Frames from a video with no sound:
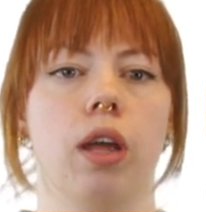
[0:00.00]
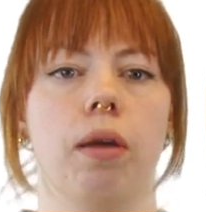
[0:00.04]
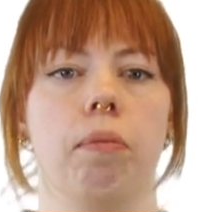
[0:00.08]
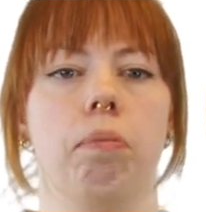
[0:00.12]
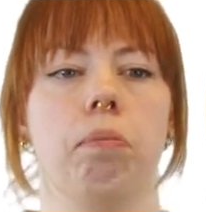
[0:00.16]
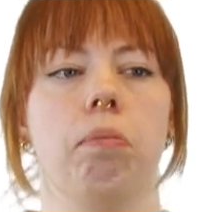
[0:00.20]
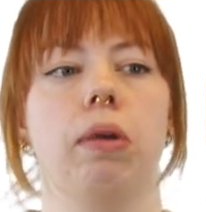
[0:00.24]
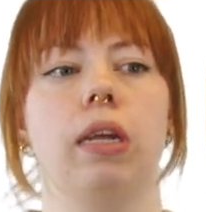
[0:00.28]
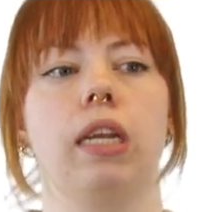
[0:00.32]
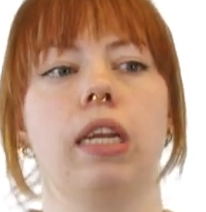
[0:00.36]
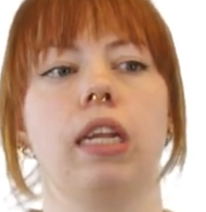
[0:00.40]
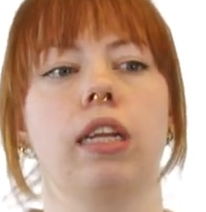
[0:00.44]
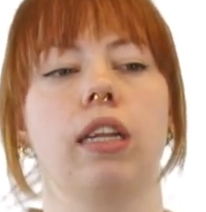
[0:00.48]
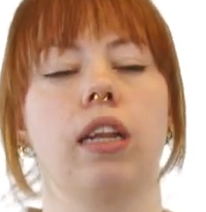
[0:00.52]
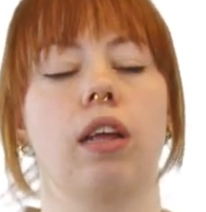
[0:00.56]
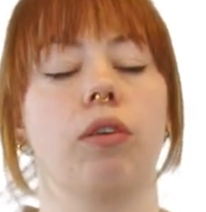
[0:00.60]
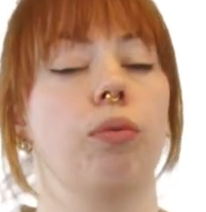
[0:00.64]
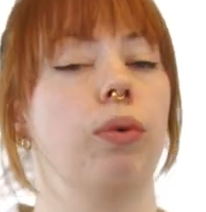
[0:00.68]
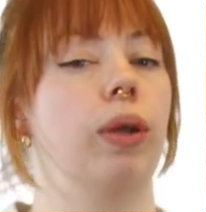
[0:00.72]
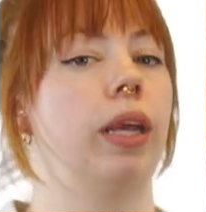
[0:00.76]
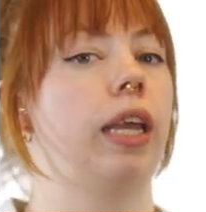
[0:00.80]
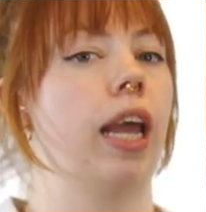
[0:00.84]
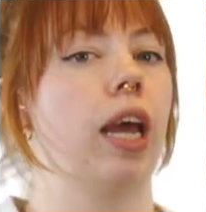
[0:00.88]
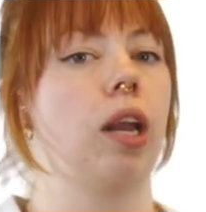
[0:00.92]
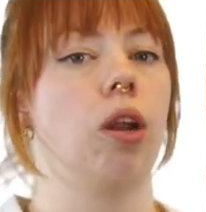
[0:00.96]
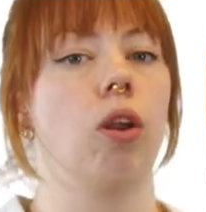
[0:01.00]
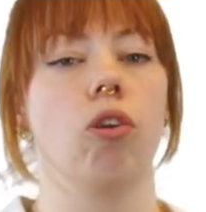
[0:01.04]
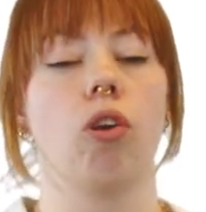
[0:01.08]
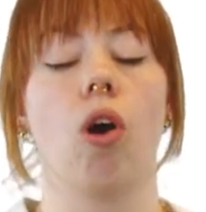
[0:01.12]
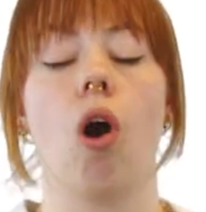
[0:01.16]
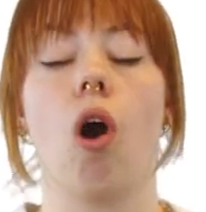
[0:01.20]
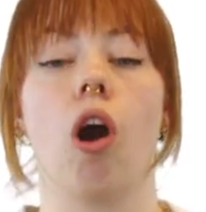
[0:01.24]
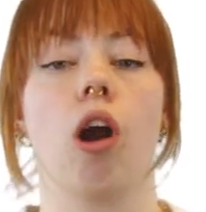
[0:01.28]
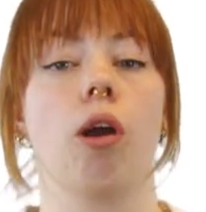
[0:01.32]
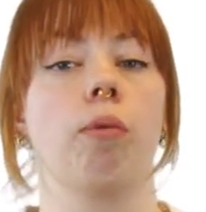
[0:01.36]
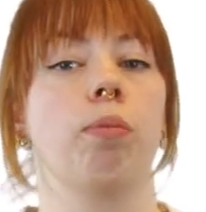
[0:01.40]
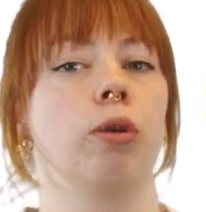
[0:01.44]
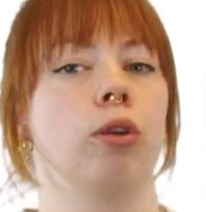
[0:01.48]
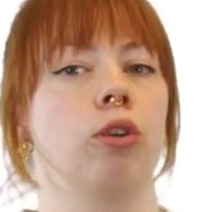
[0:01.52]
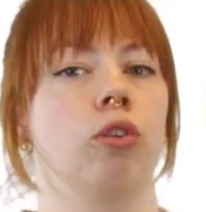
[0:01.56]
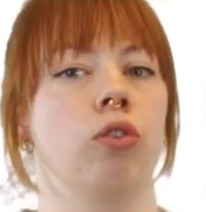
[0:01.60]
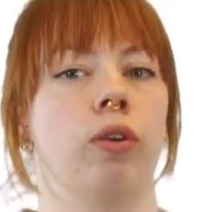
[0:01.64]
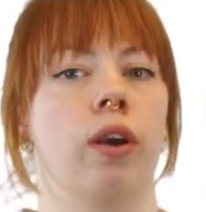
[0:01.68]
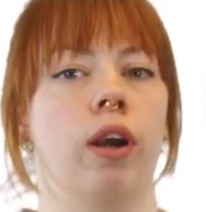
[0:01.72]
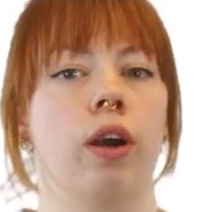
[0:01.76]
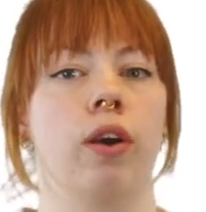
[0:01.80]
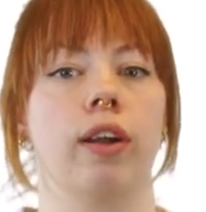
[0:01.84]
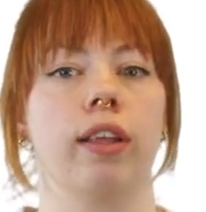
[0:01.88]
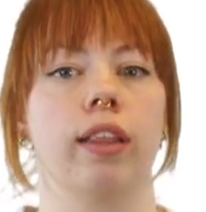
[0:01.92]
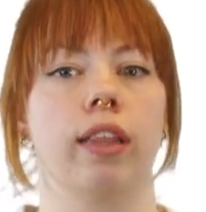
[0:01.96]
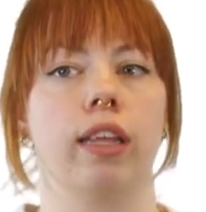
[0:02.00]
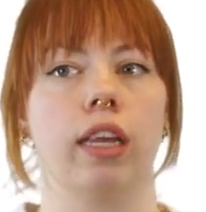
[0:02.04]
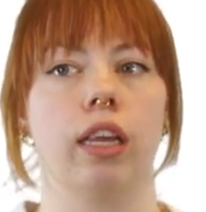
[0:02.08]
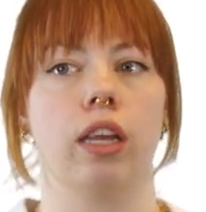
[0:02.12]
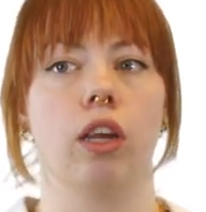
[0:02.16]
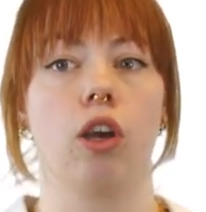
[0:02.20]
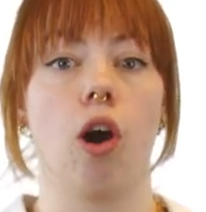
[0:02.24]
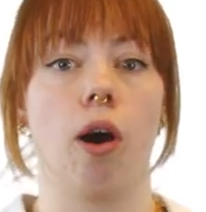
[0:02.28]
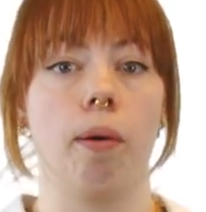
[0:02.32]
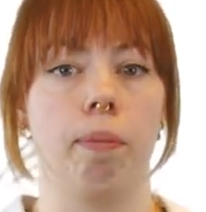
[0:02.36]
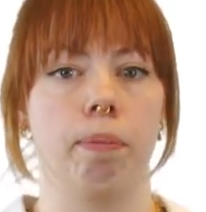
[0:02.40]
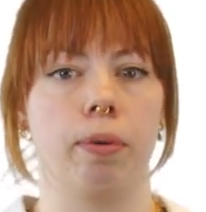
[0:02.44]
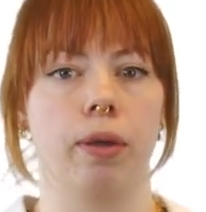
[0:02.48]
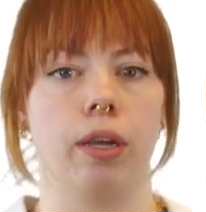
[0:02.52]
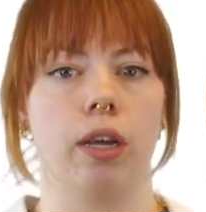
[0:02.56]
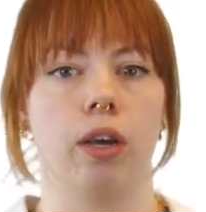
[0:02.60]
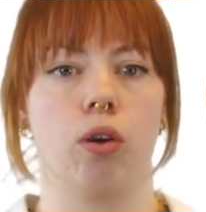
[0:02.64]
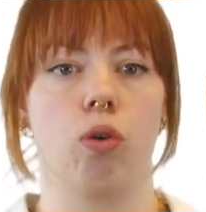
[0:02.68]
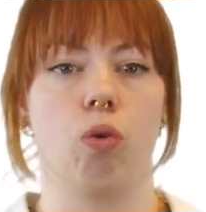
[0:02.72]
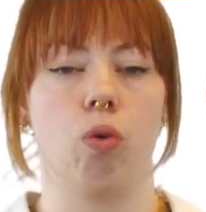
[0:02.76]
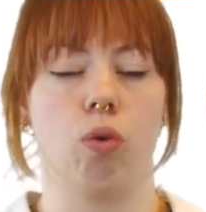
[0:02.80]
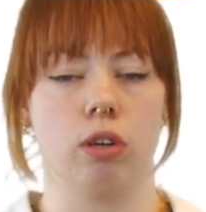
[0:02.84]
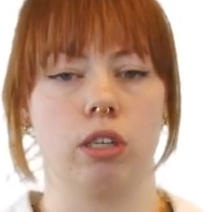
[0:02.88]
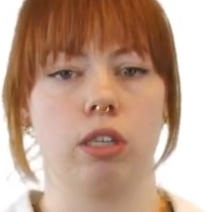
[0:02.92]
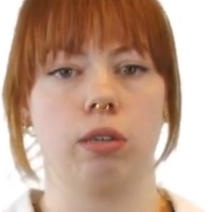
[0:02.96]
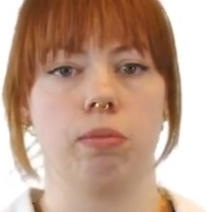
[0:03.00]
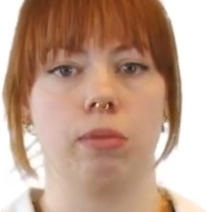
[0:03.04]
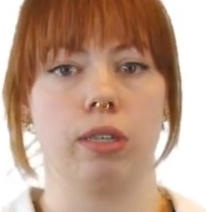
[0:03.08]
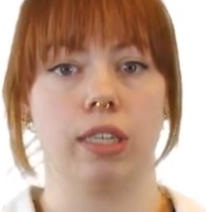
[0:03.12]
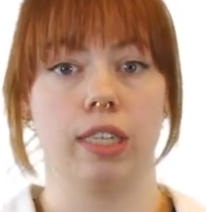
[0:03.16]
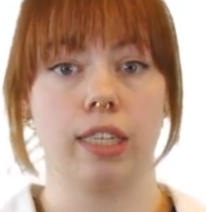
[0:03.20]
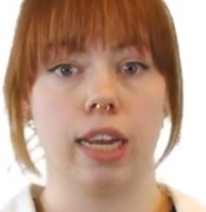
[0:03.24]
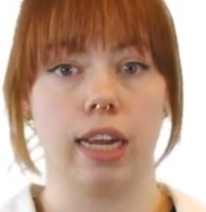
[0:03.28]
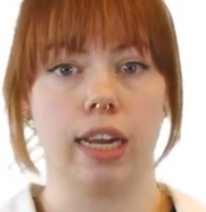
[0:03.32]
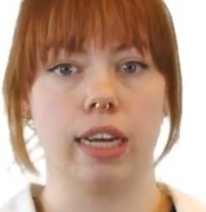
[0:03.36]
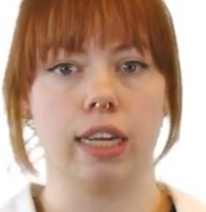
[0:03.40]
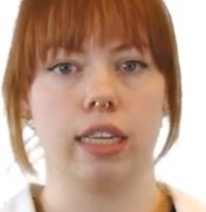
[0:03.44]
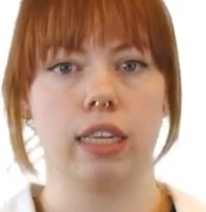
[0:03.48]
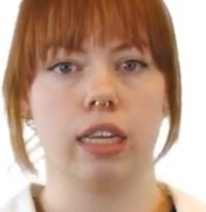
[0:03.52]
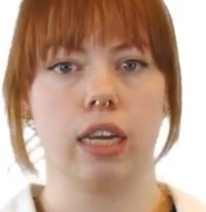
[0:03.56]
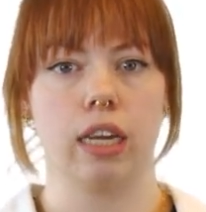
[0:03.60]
meaning that we cannot arbitrarily copy a quantum state.